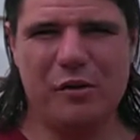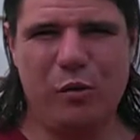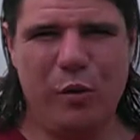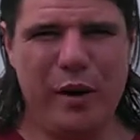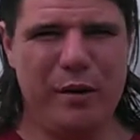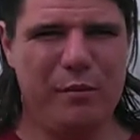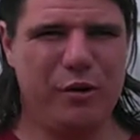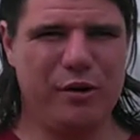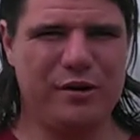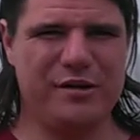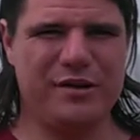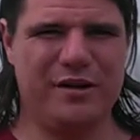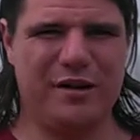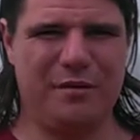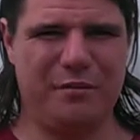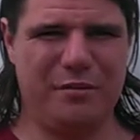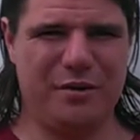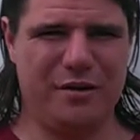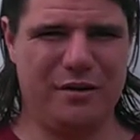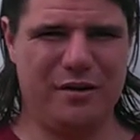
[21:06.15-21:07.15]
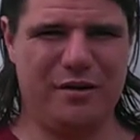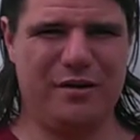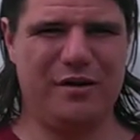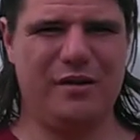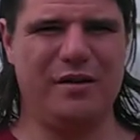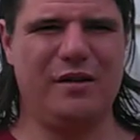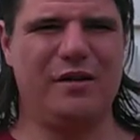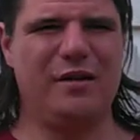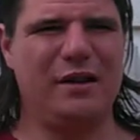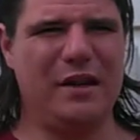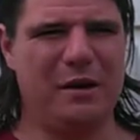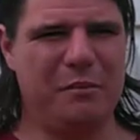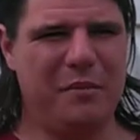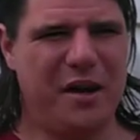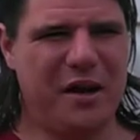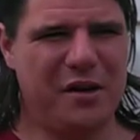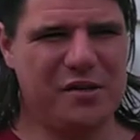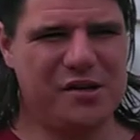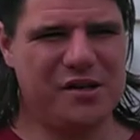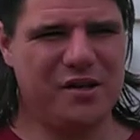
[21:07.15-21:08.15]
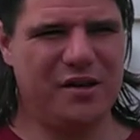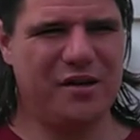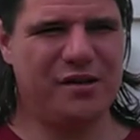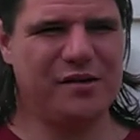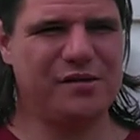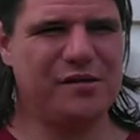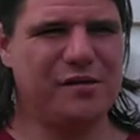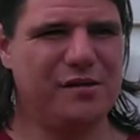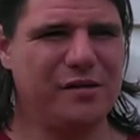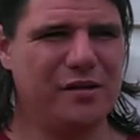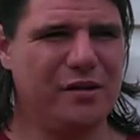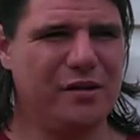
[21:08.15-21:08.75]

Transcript: way more to them than it matters to us,